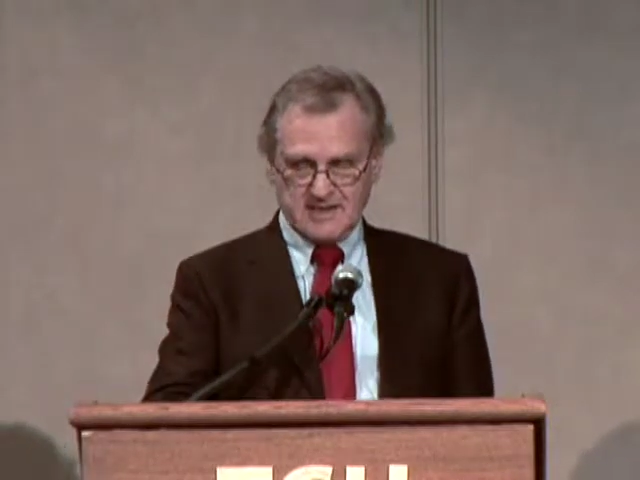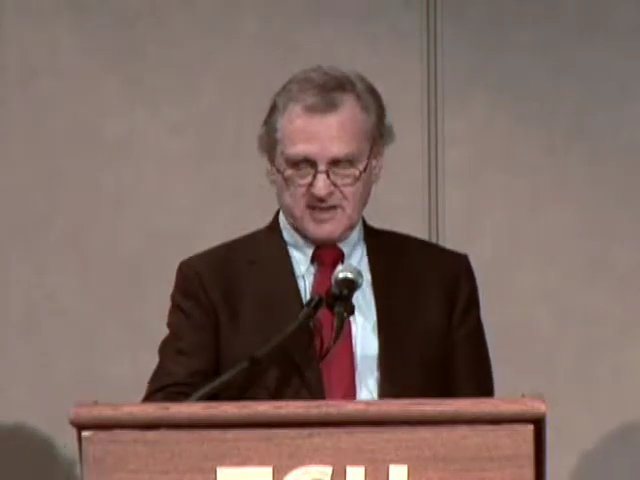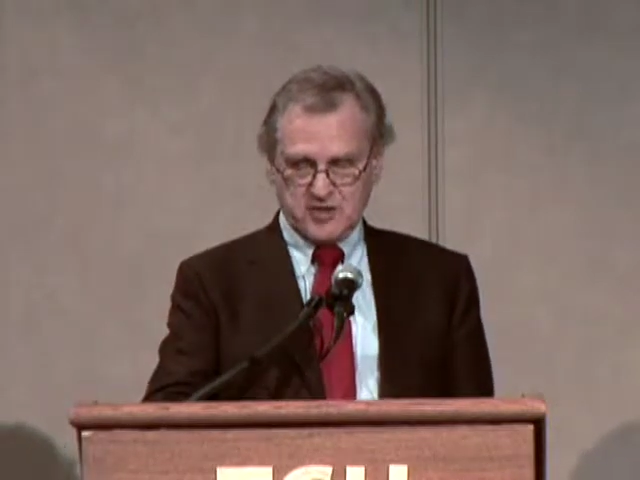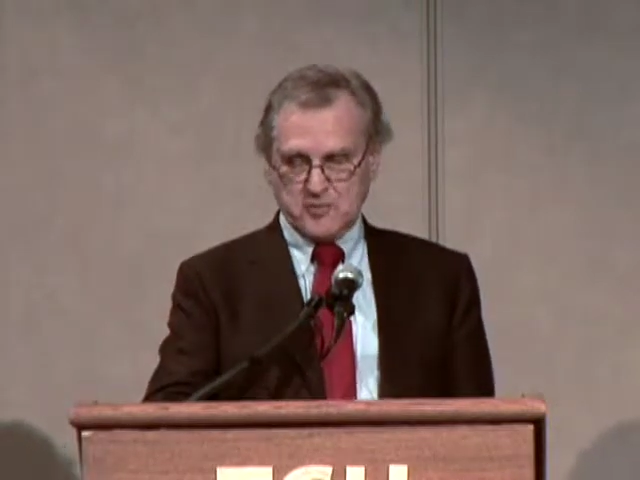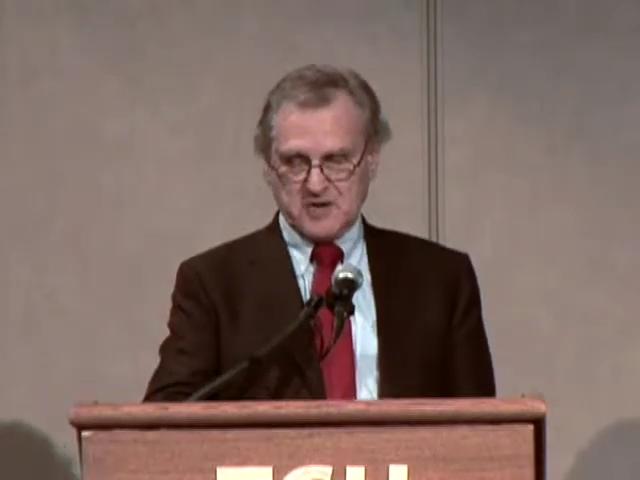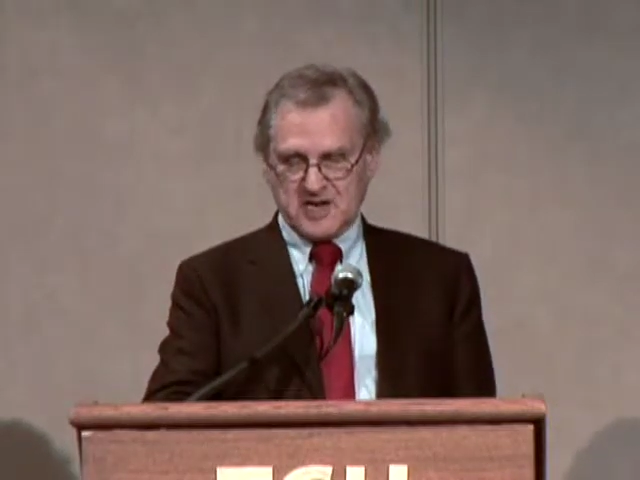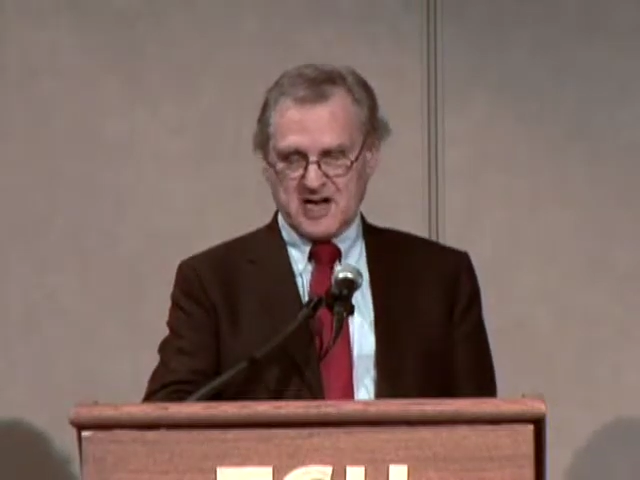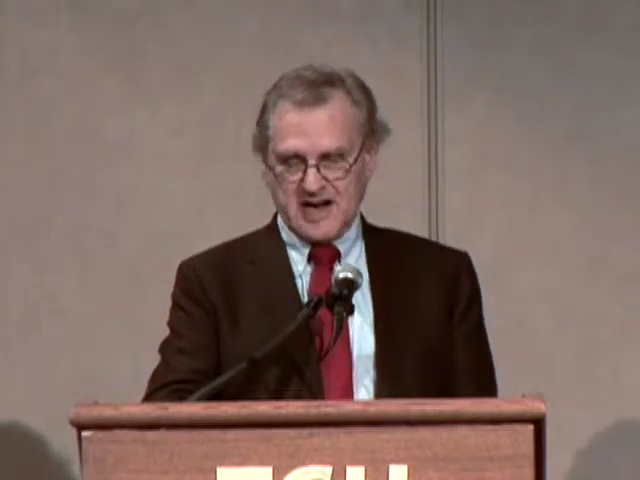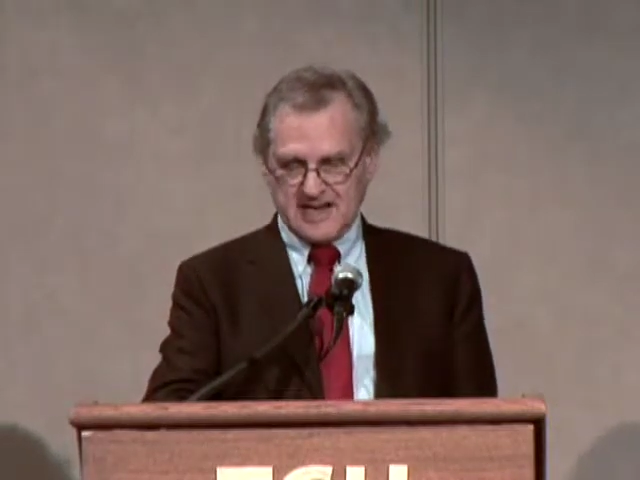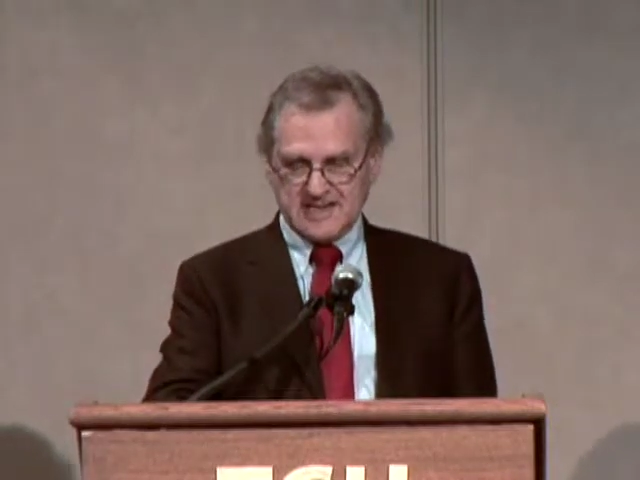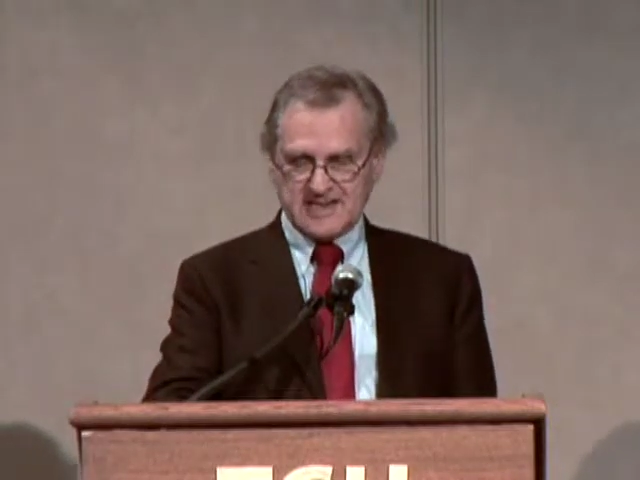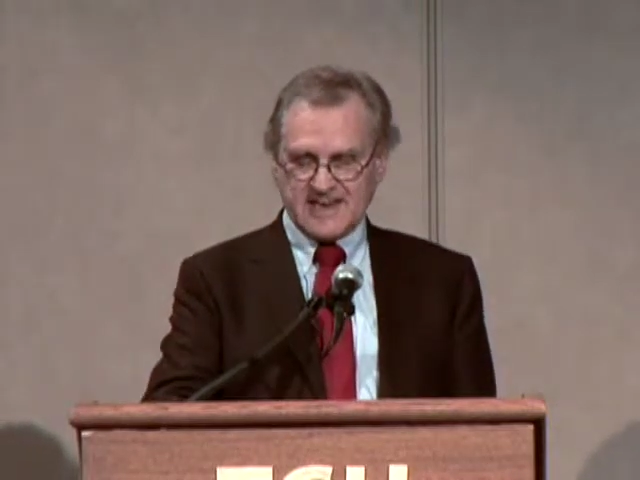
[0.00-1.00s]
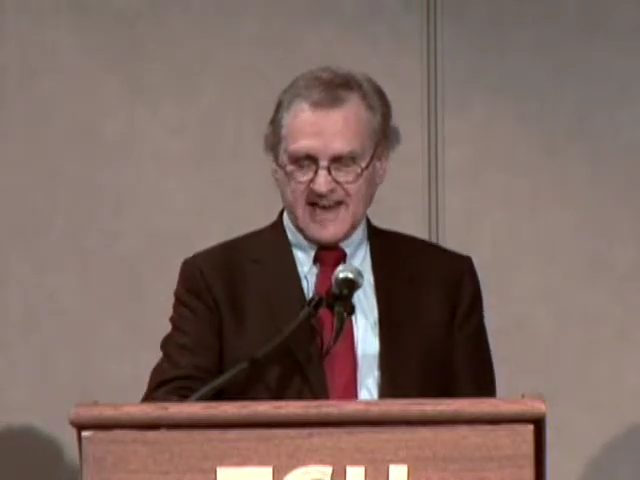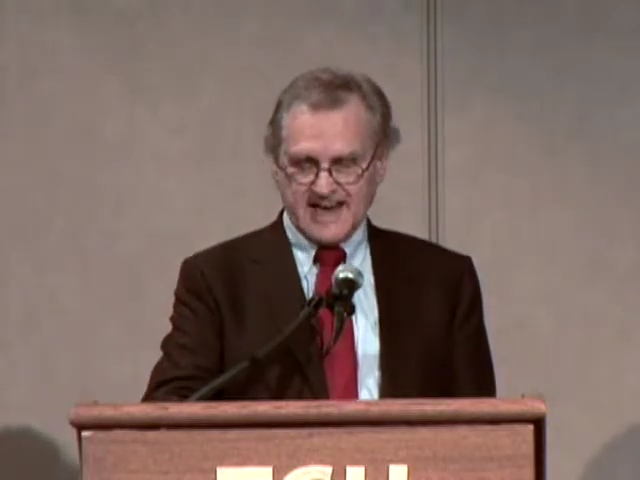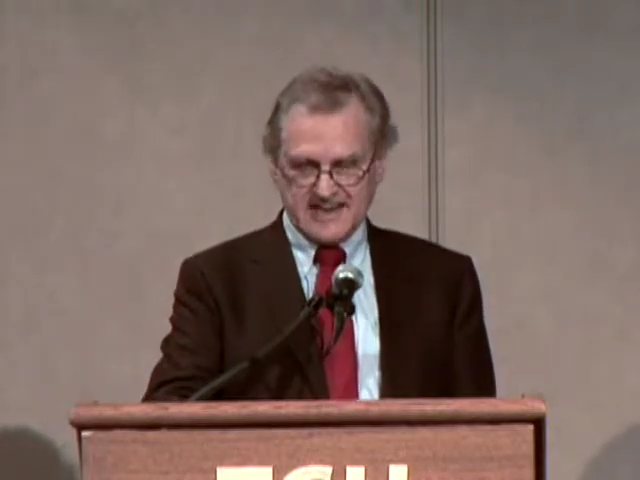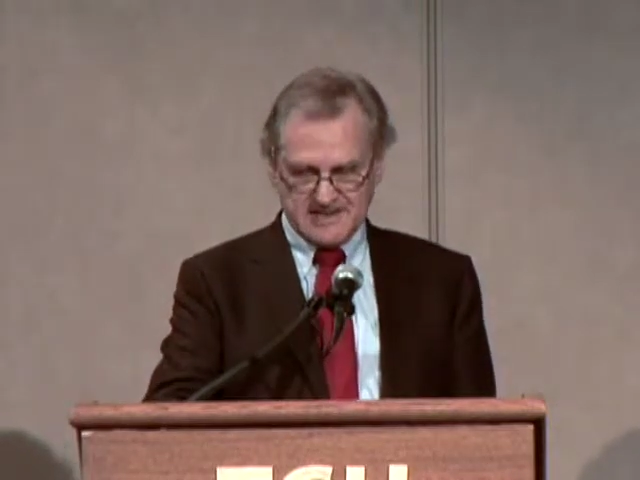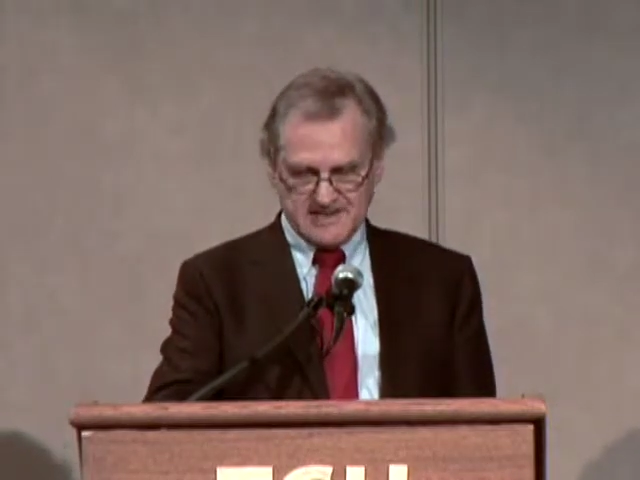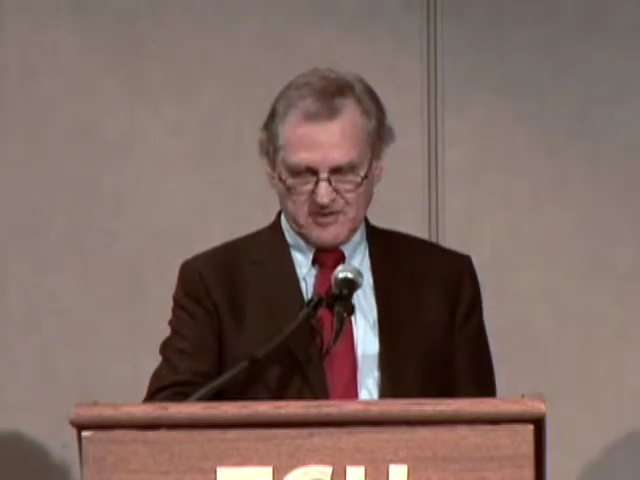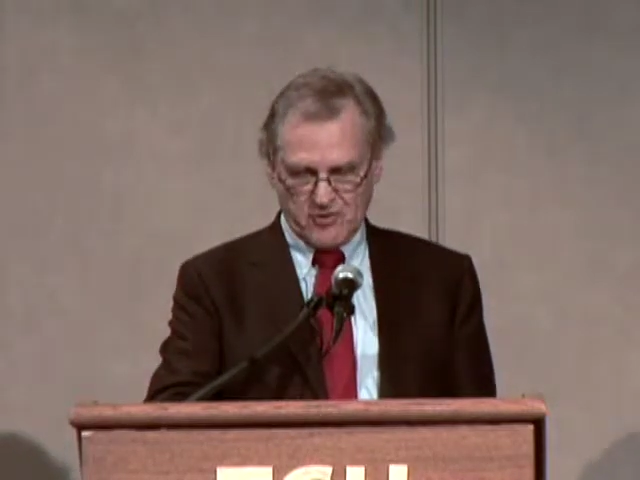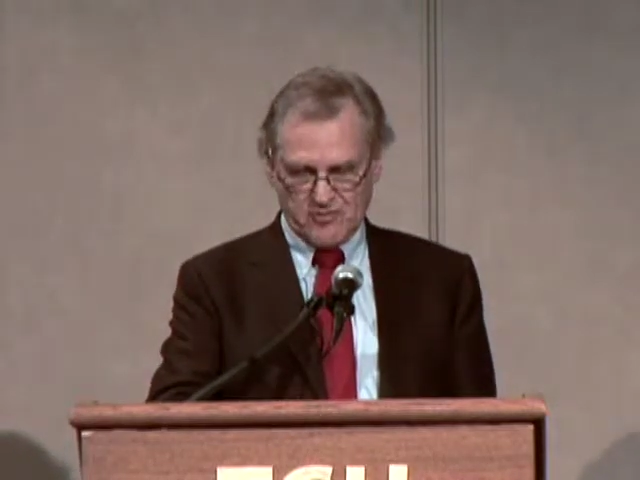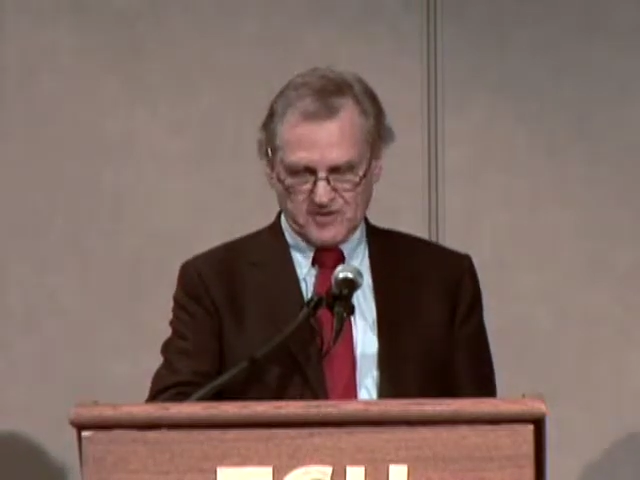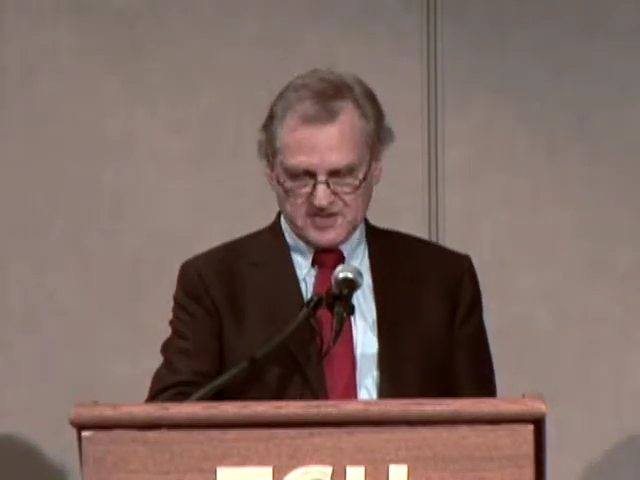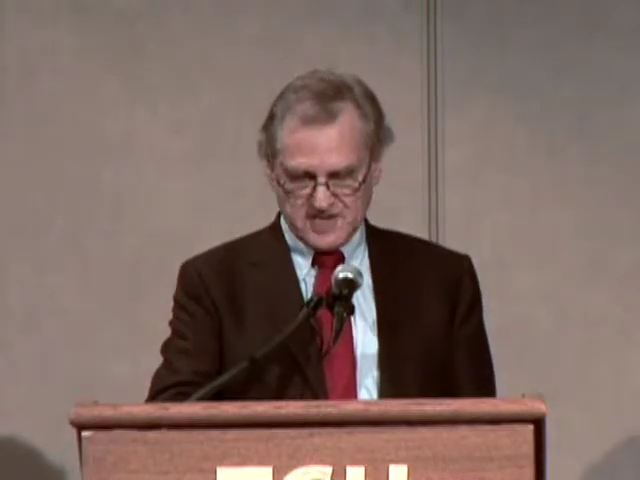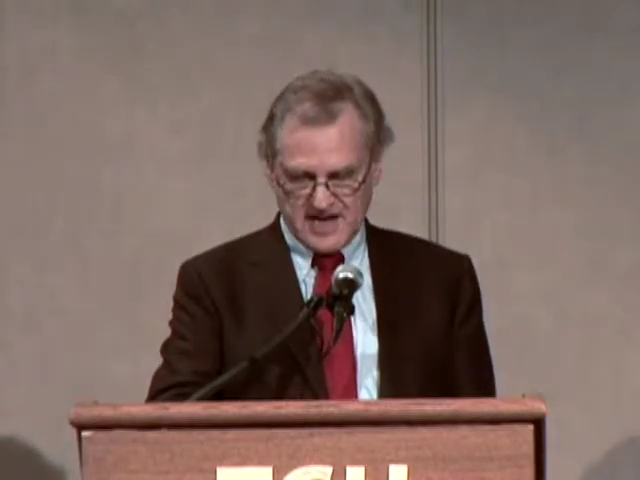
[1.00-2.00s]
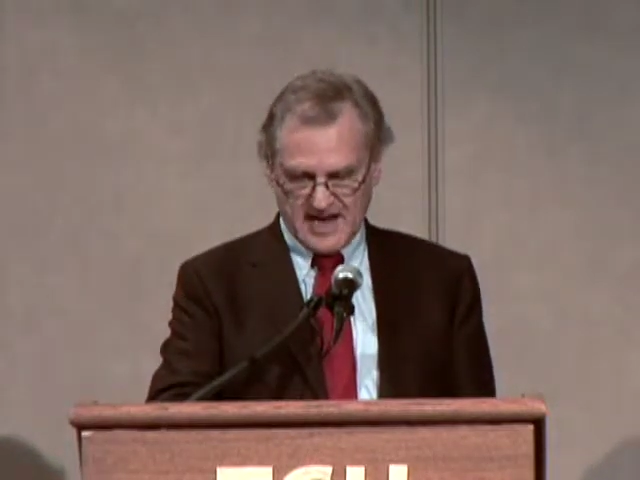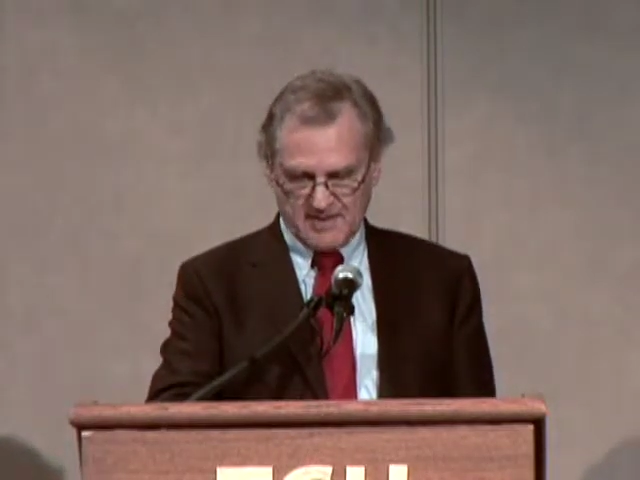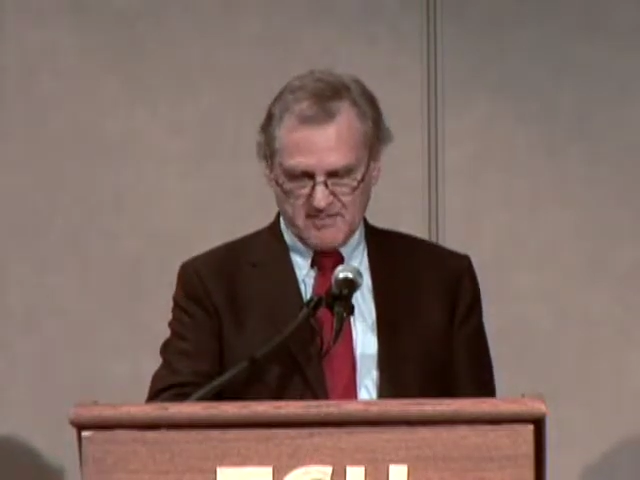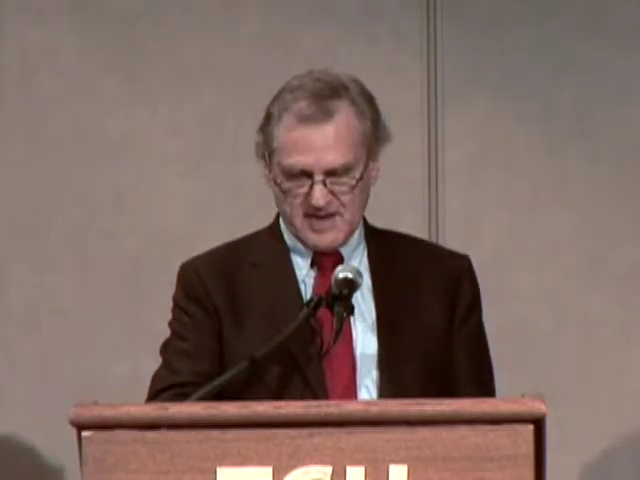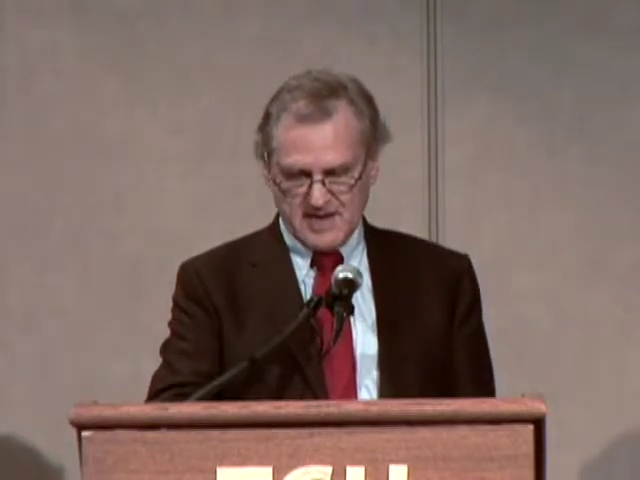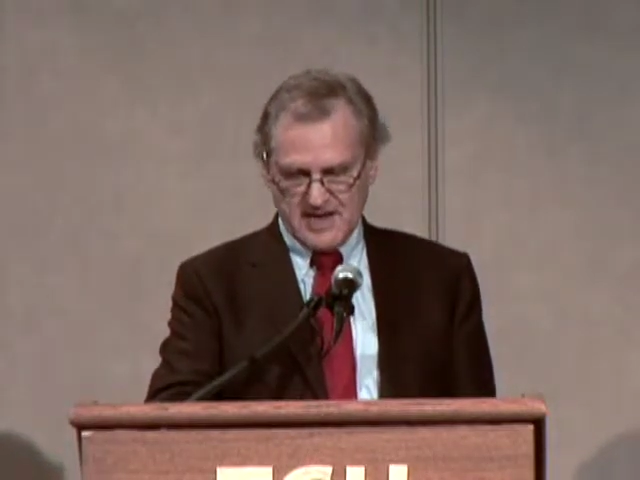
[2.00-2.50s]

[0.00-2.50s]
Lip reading: humankind in Canada over time.